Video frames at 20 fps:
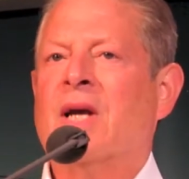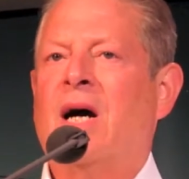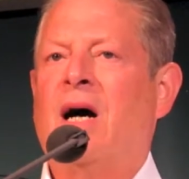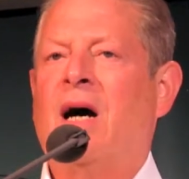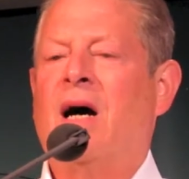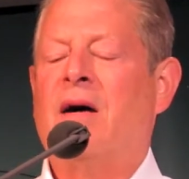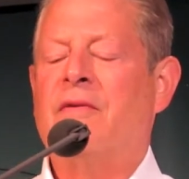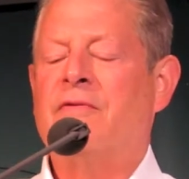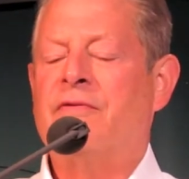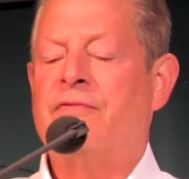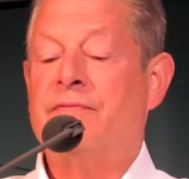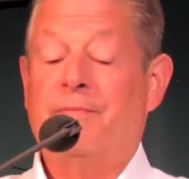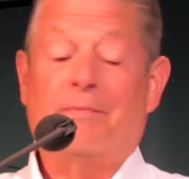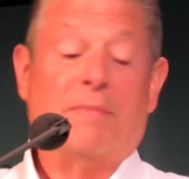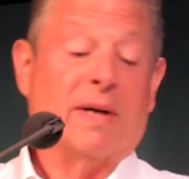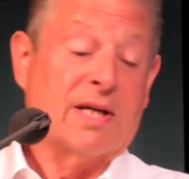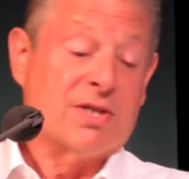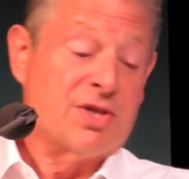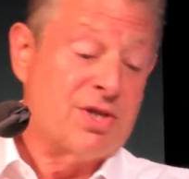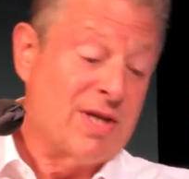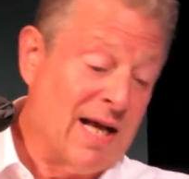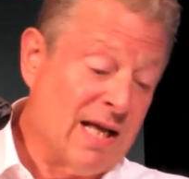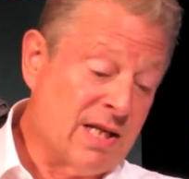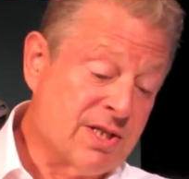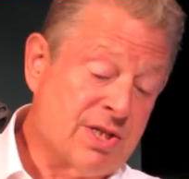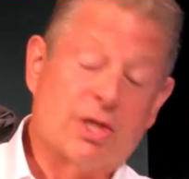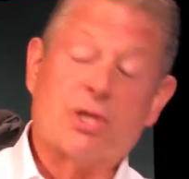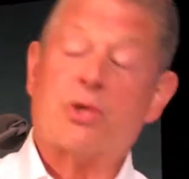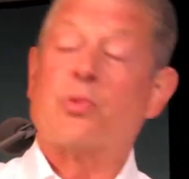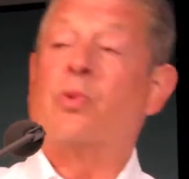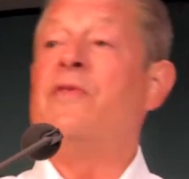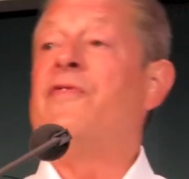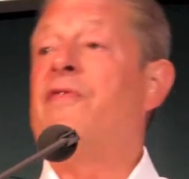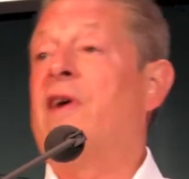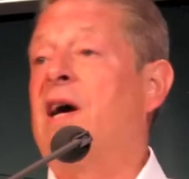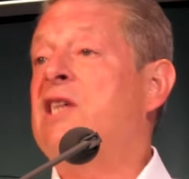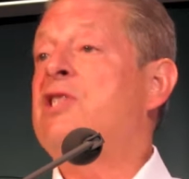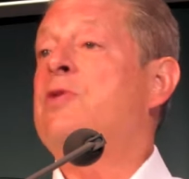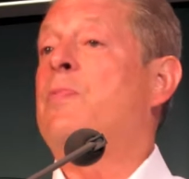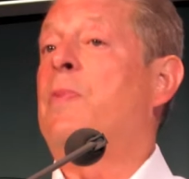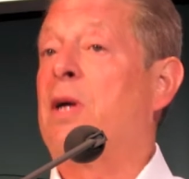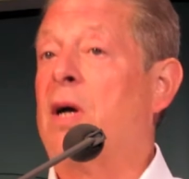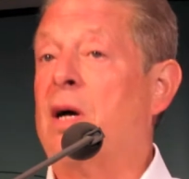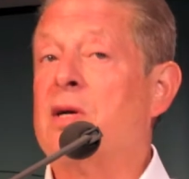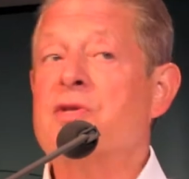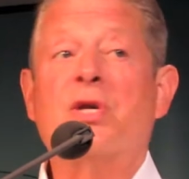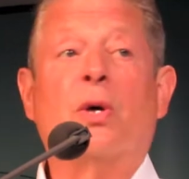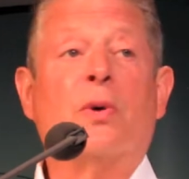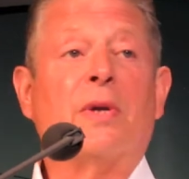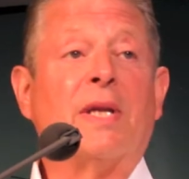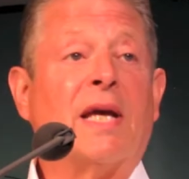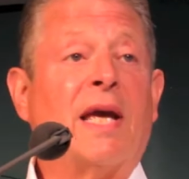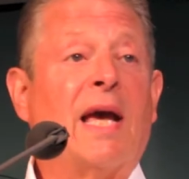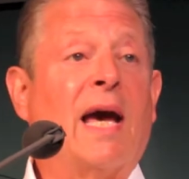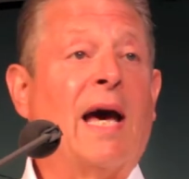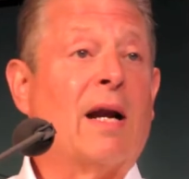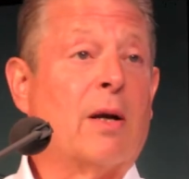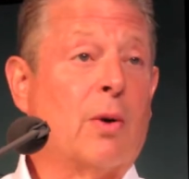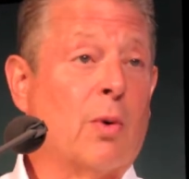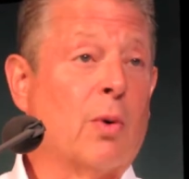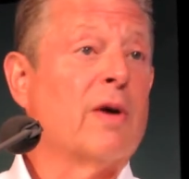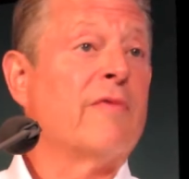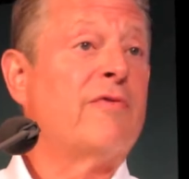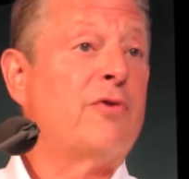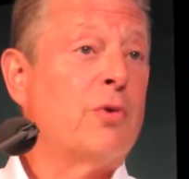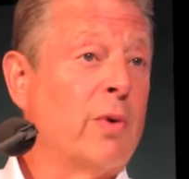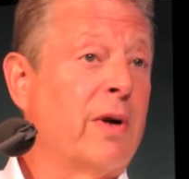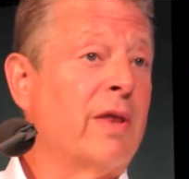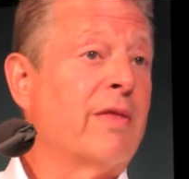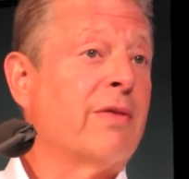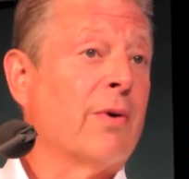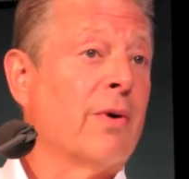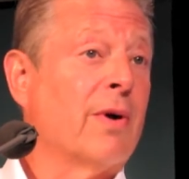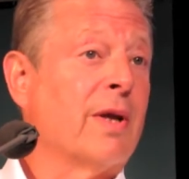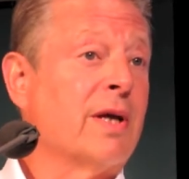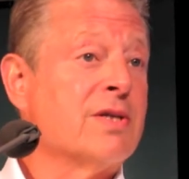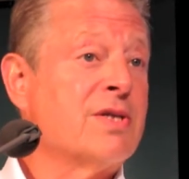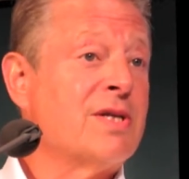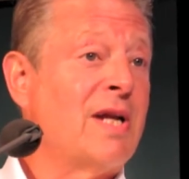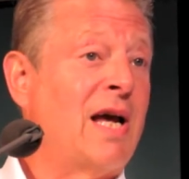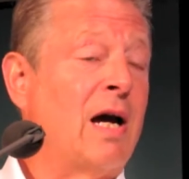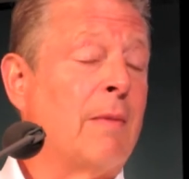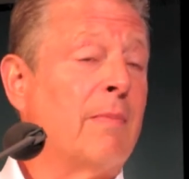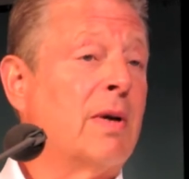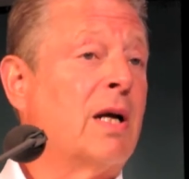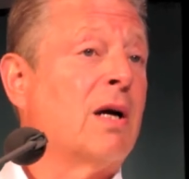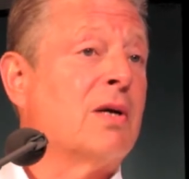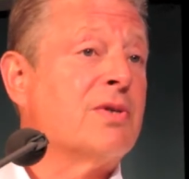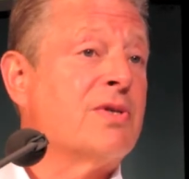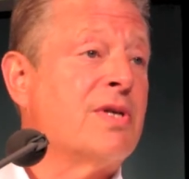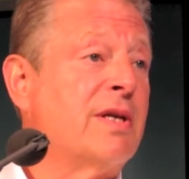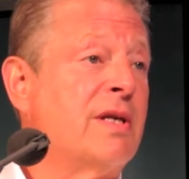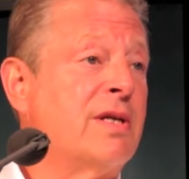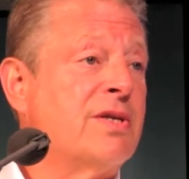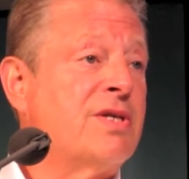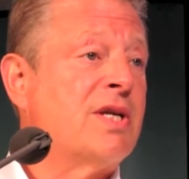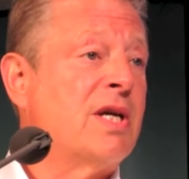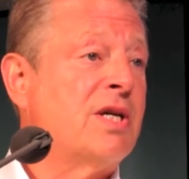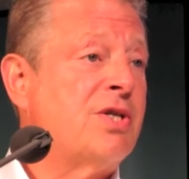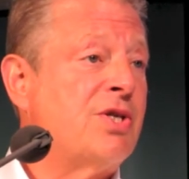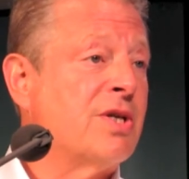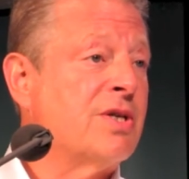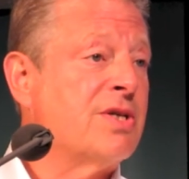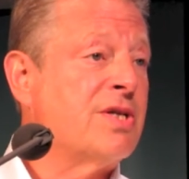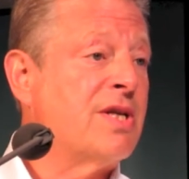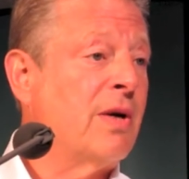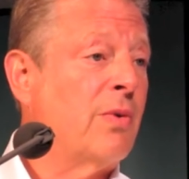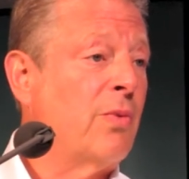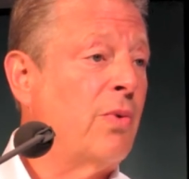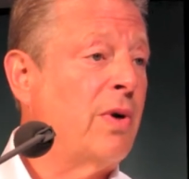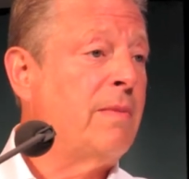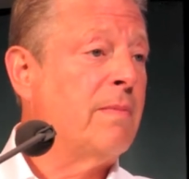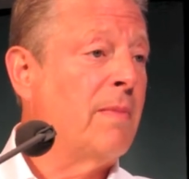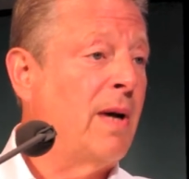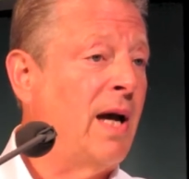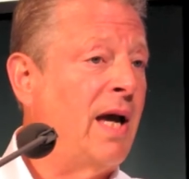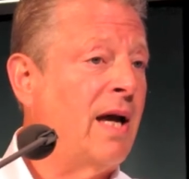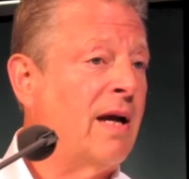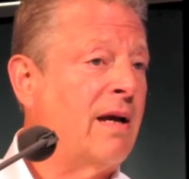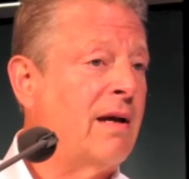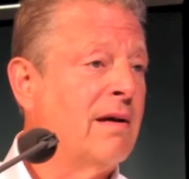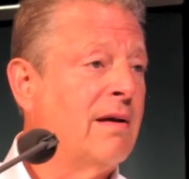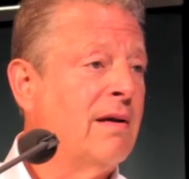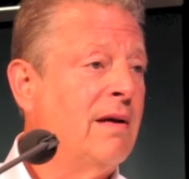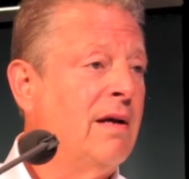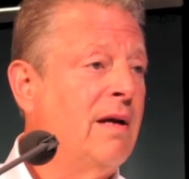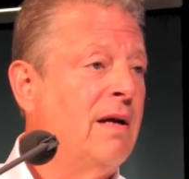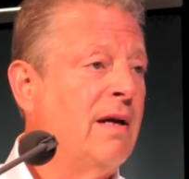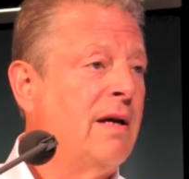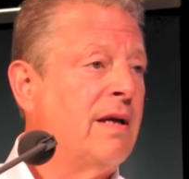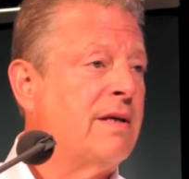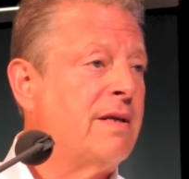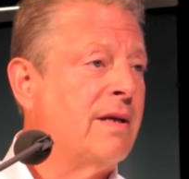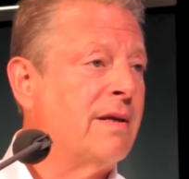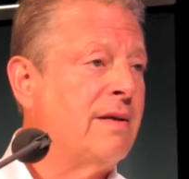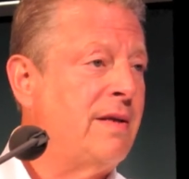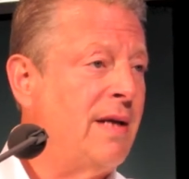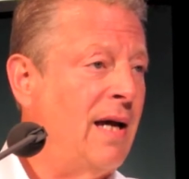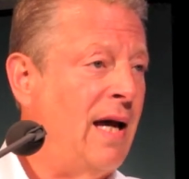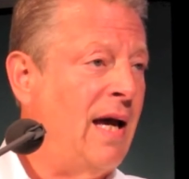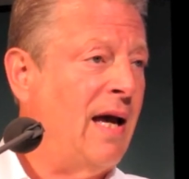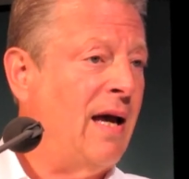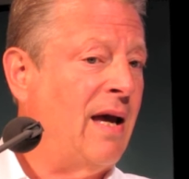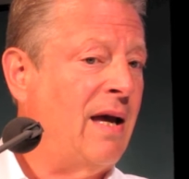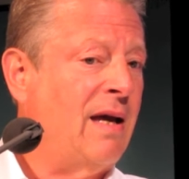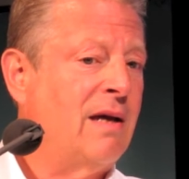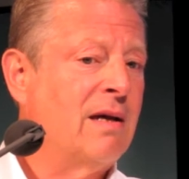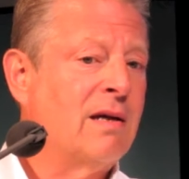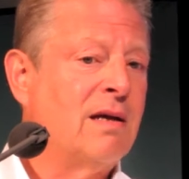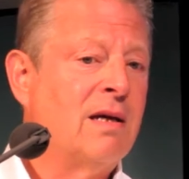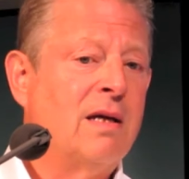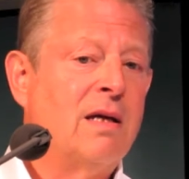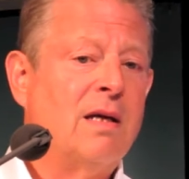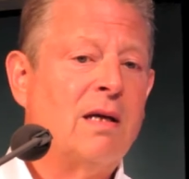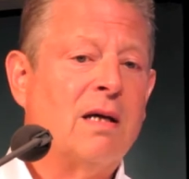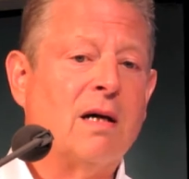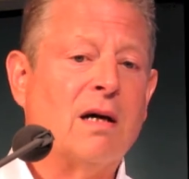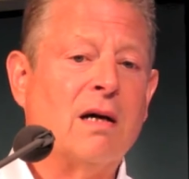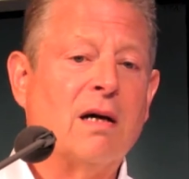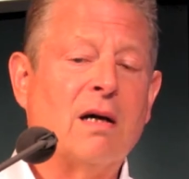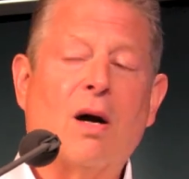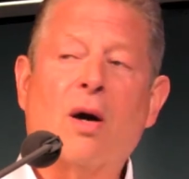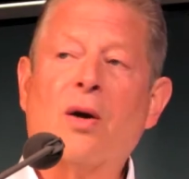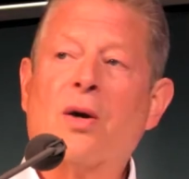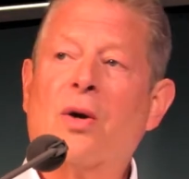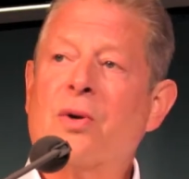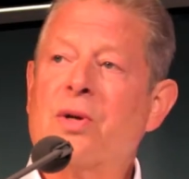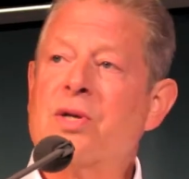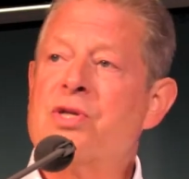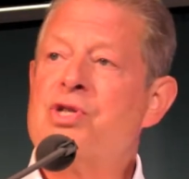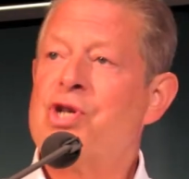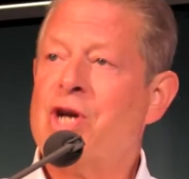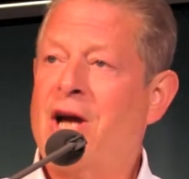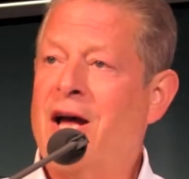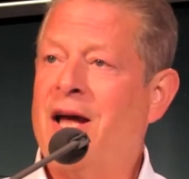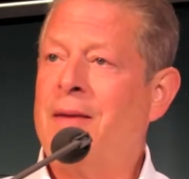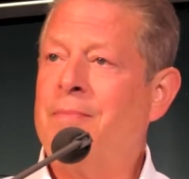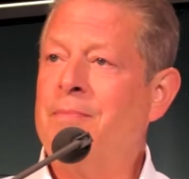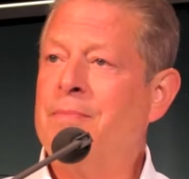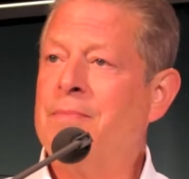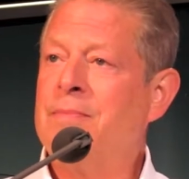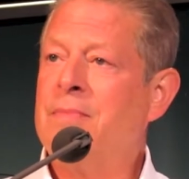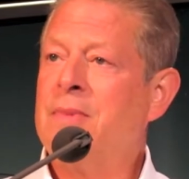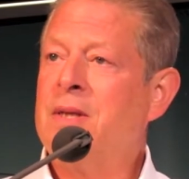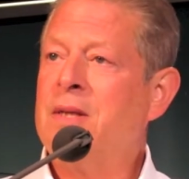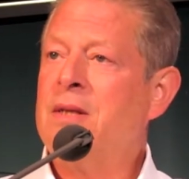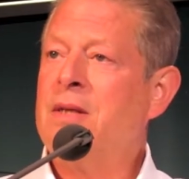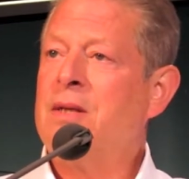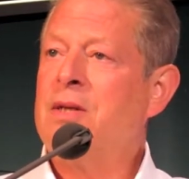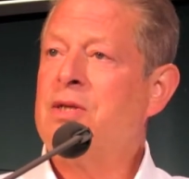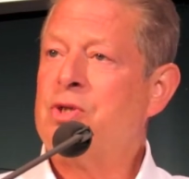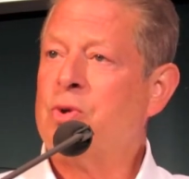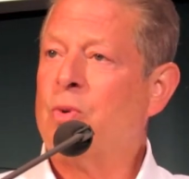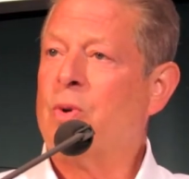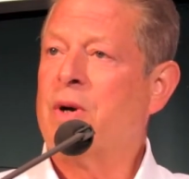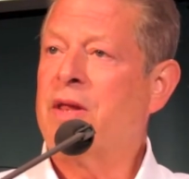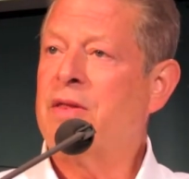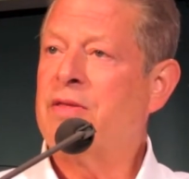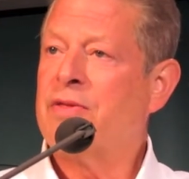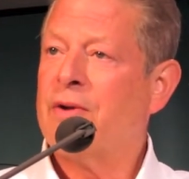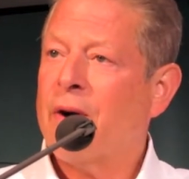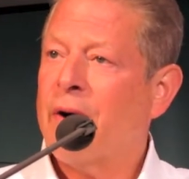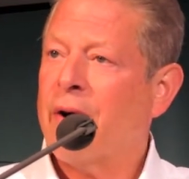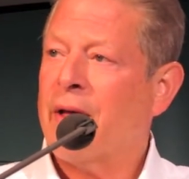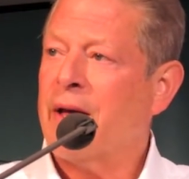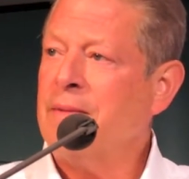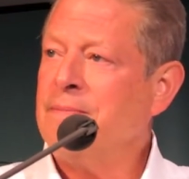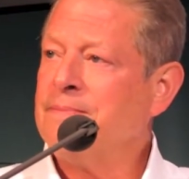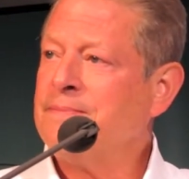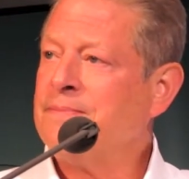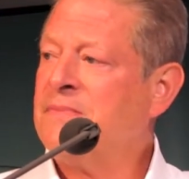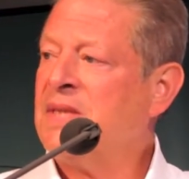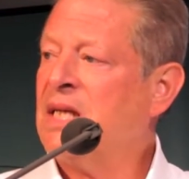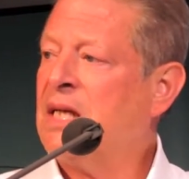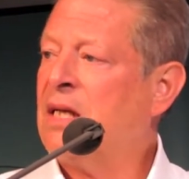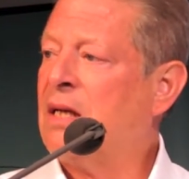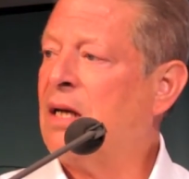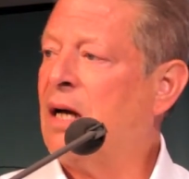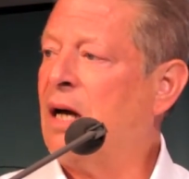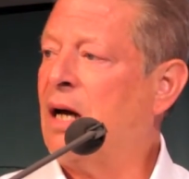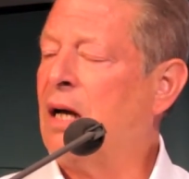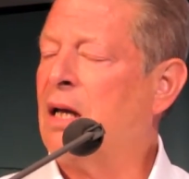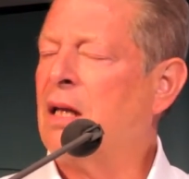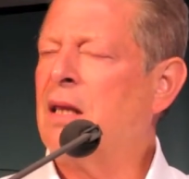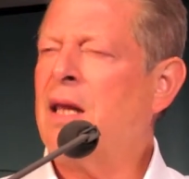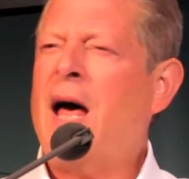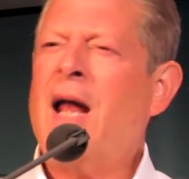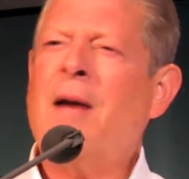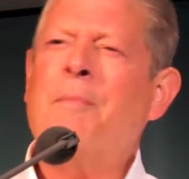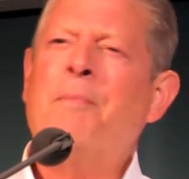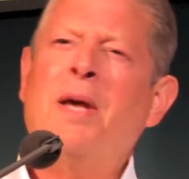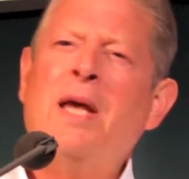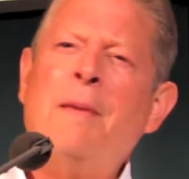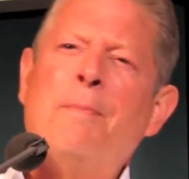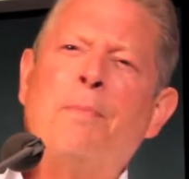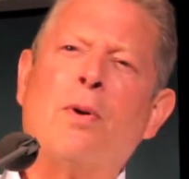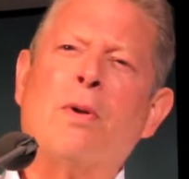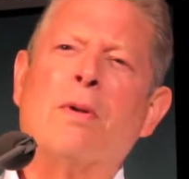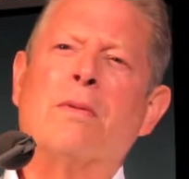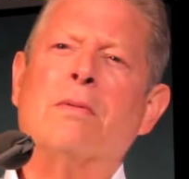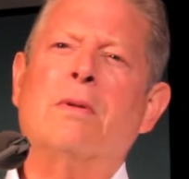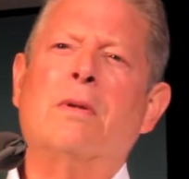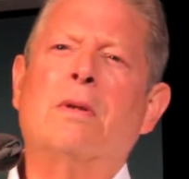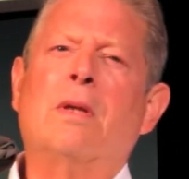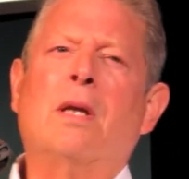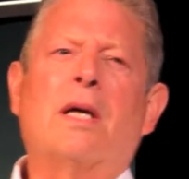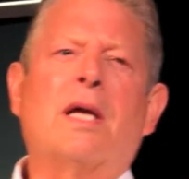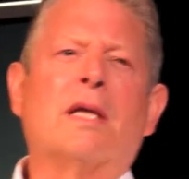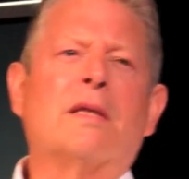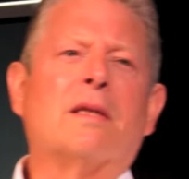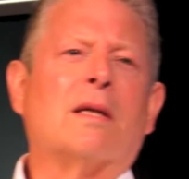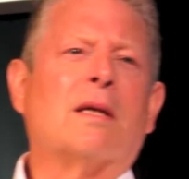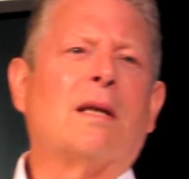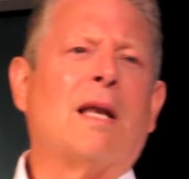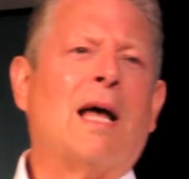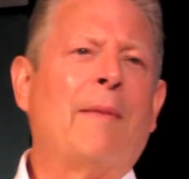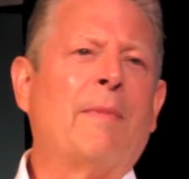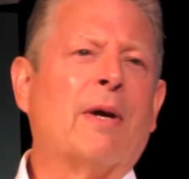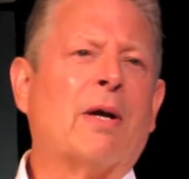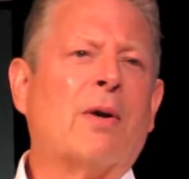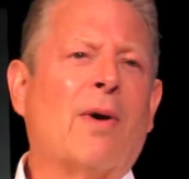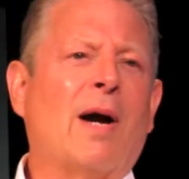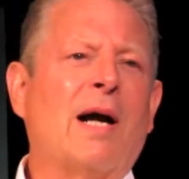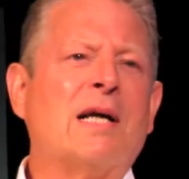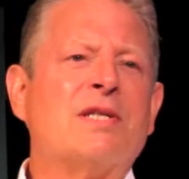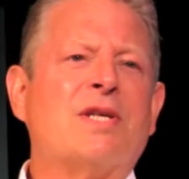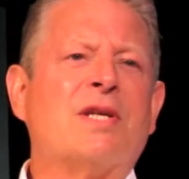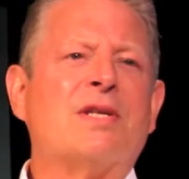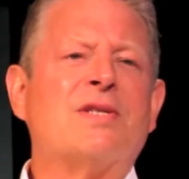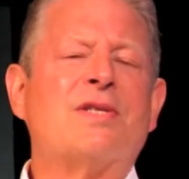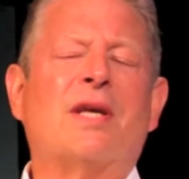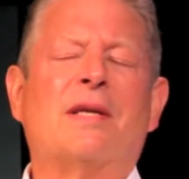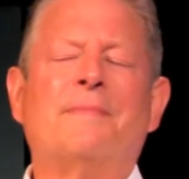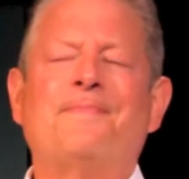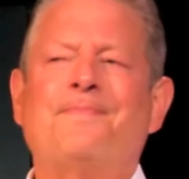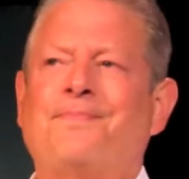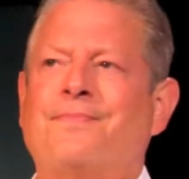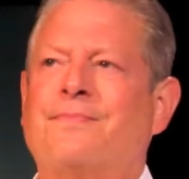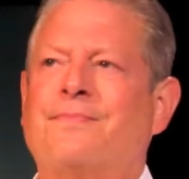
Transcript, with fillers: of biggest challenges we face, but also in the category of 2030 now, because the decisions that we make today uh, are going to shape 2030. Uh, a lot of people look at the climate crisis and